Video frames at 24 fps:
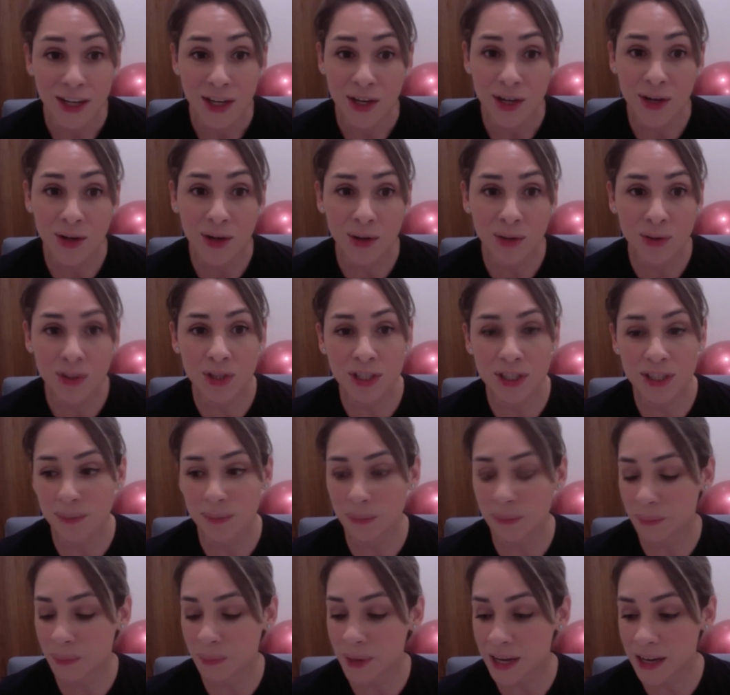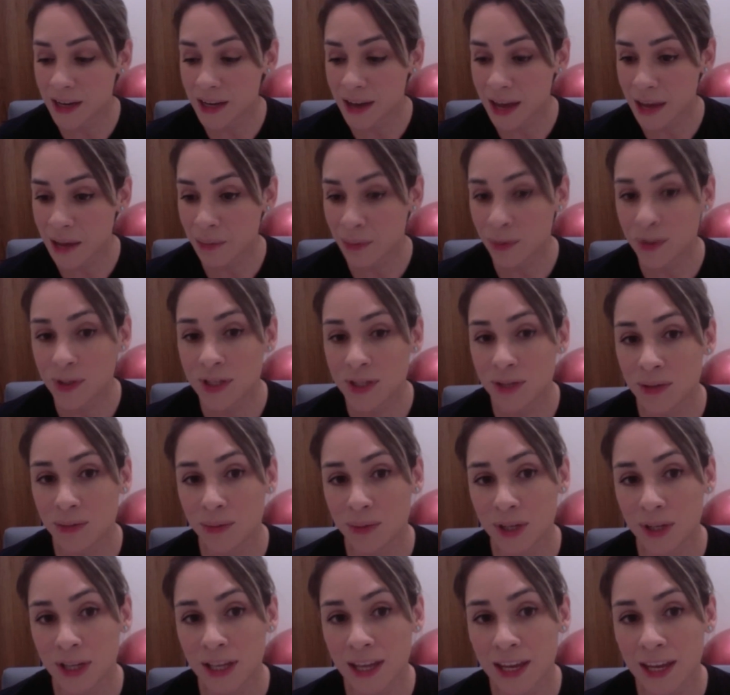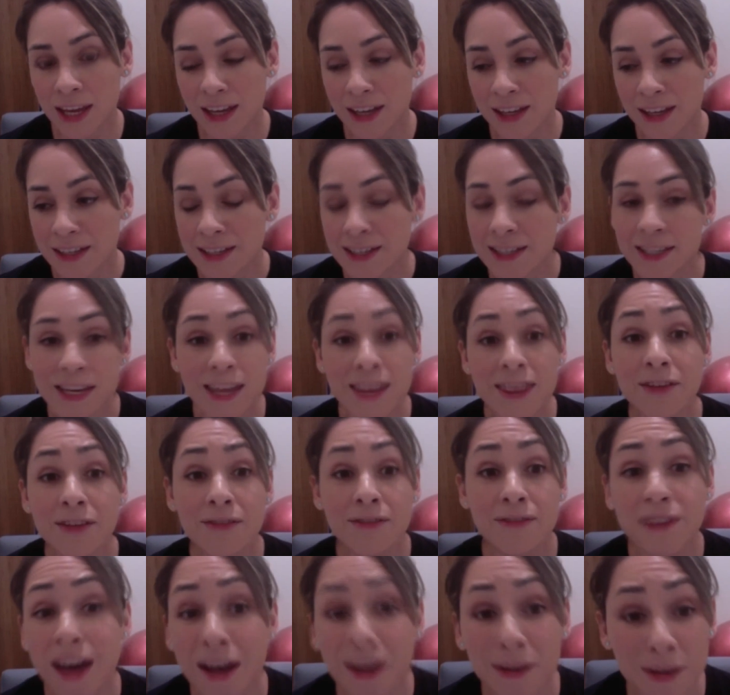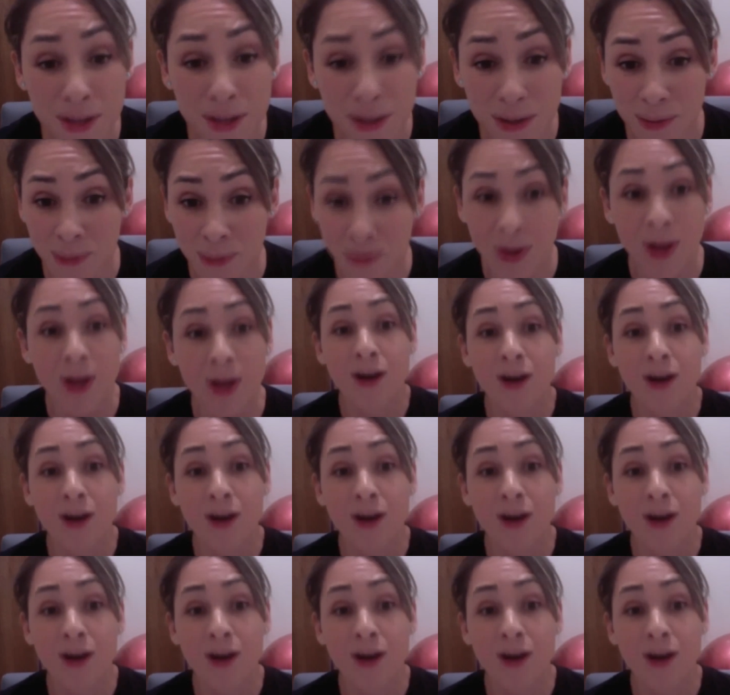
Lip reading: you know, just being able to really see the value